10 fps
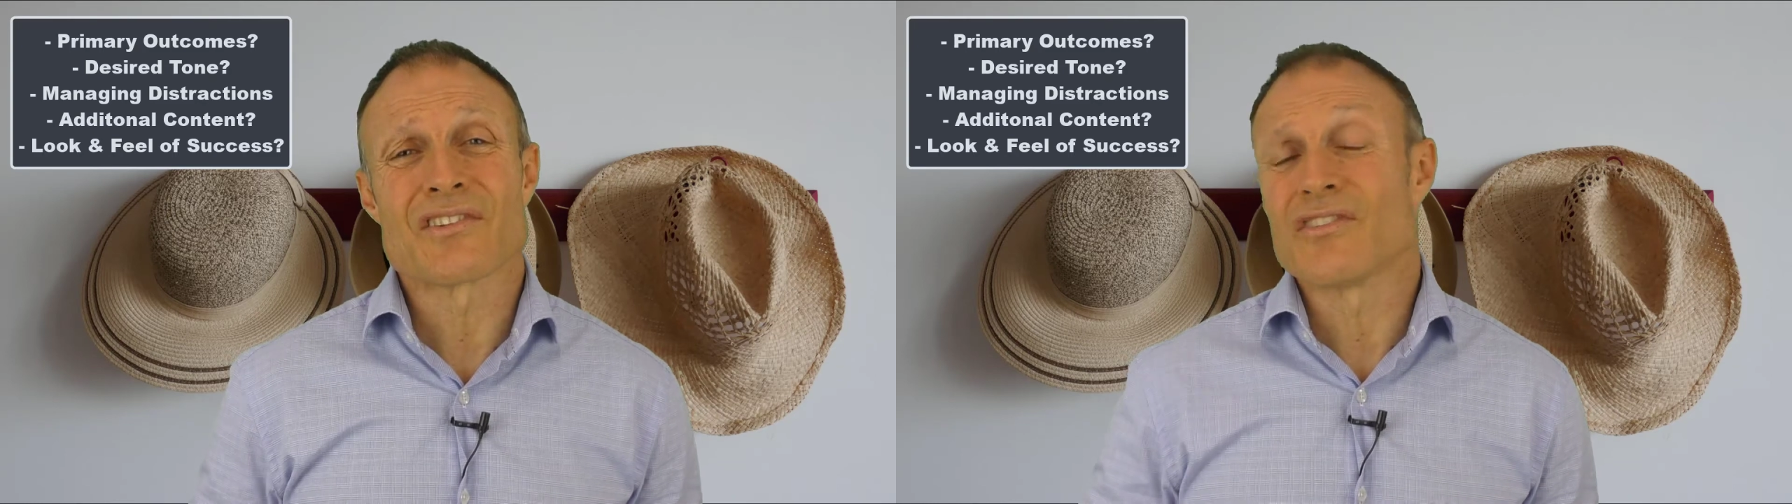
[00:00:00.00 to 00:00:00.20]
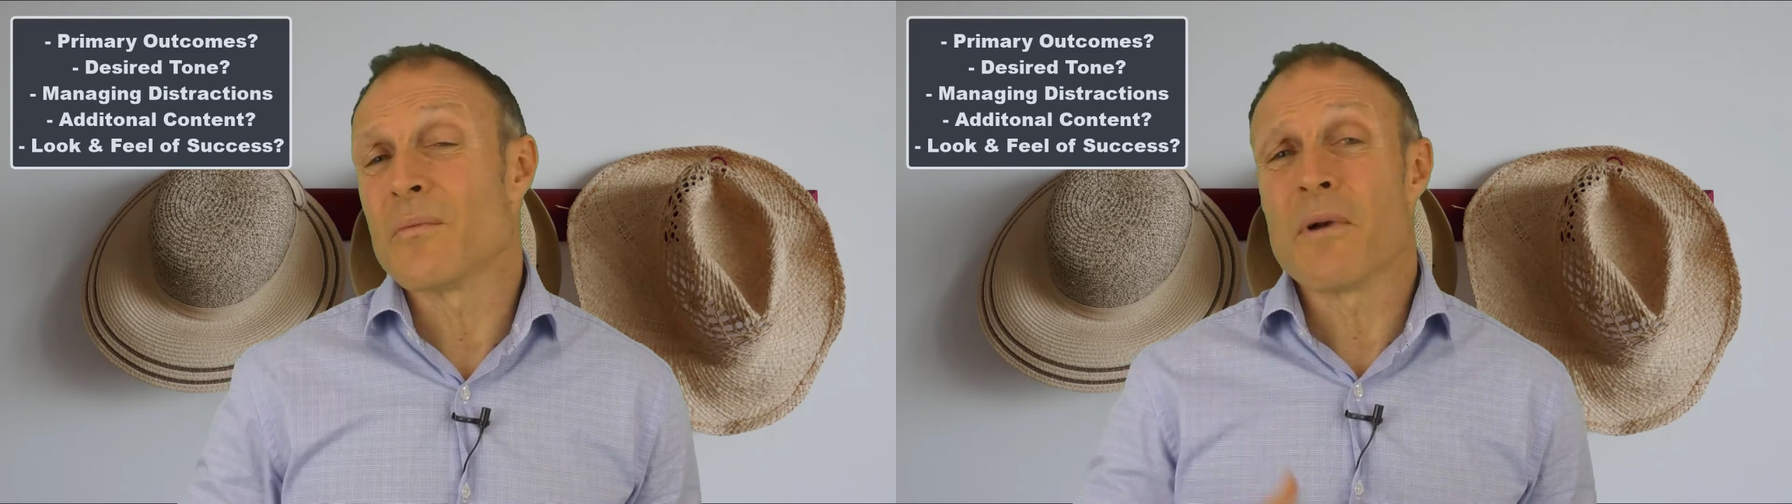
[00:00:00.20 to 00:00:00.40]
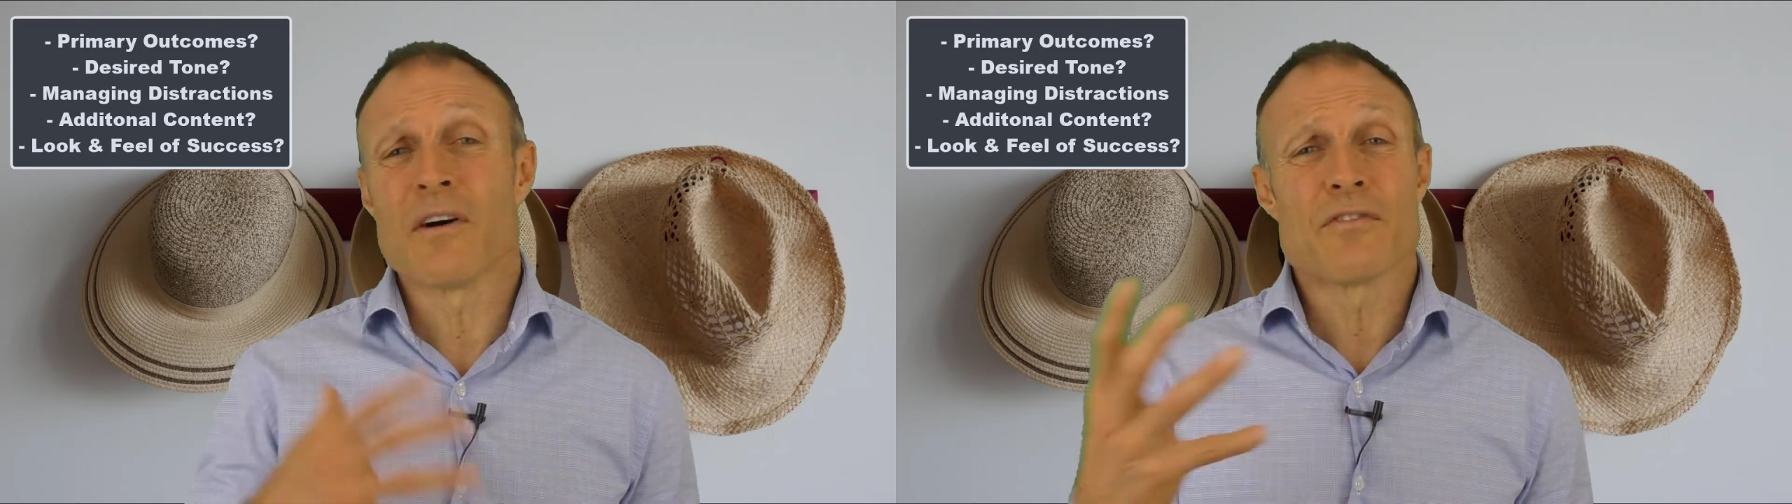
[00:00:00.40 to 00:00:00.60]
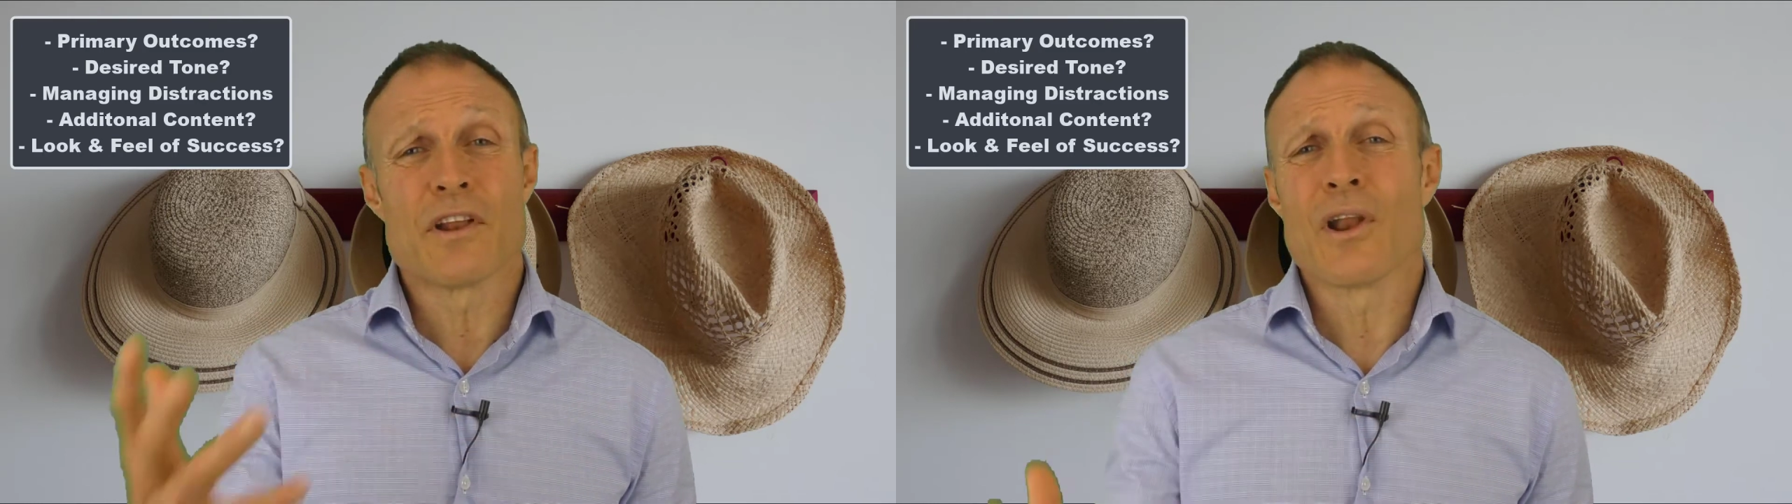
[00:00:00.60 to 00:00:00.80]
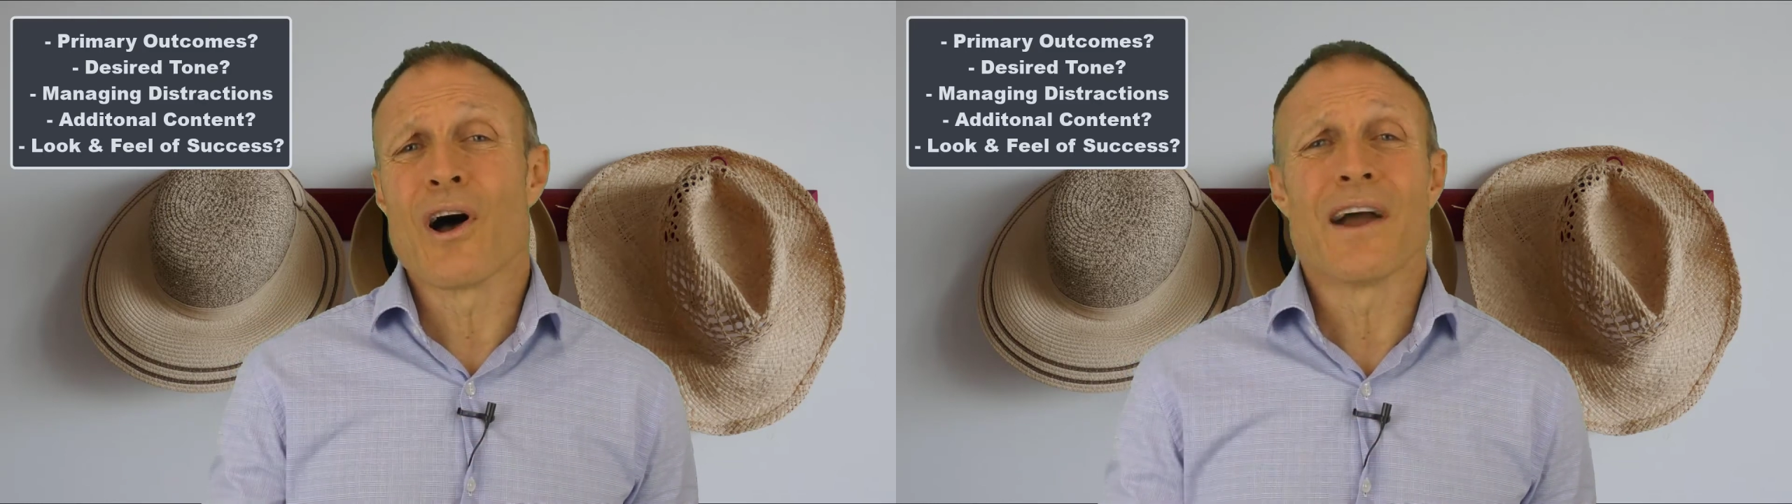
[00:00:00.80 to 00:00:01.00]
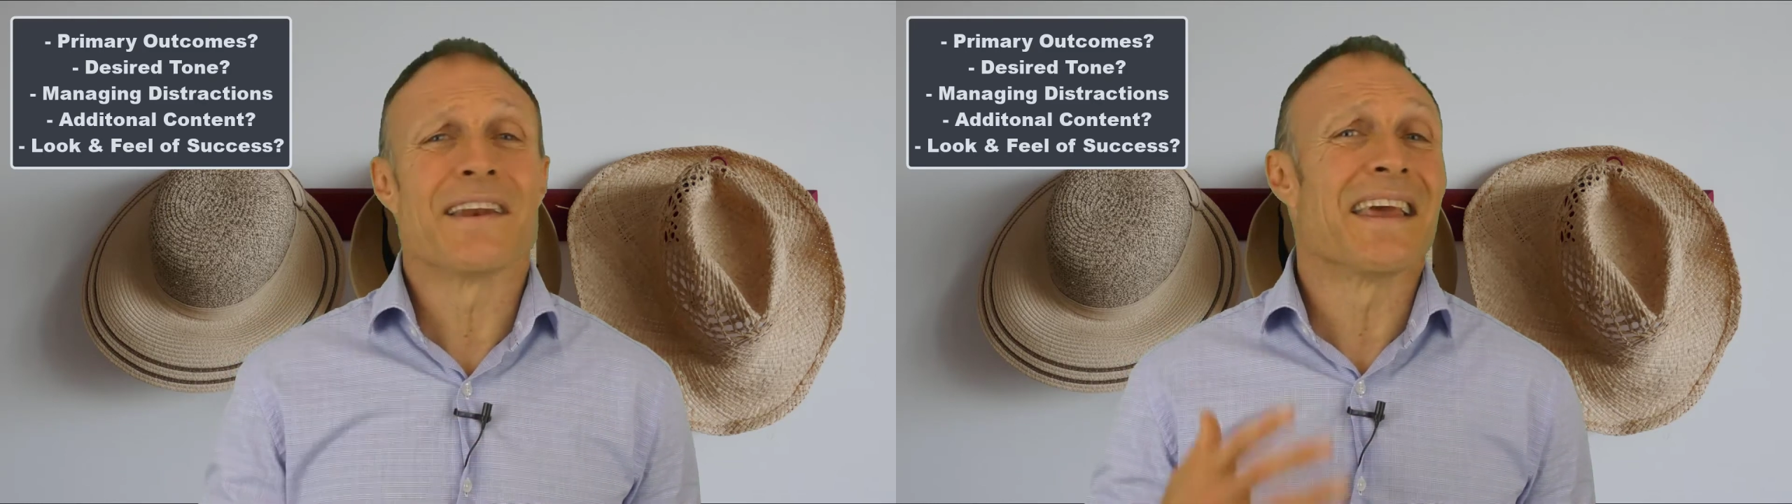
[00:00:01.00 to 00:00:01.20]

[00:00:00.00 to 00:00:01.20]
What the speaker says: as above the line